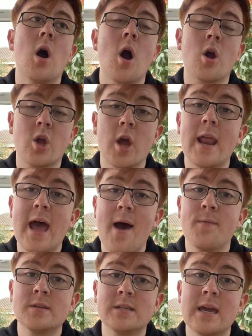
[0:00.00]
are going to
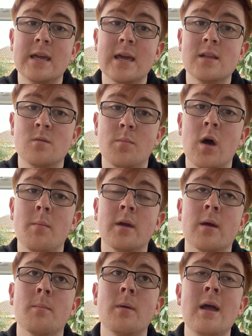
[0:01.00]
have to take it to
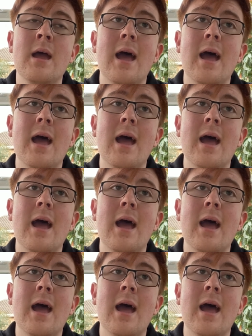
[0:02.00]
Birmingham,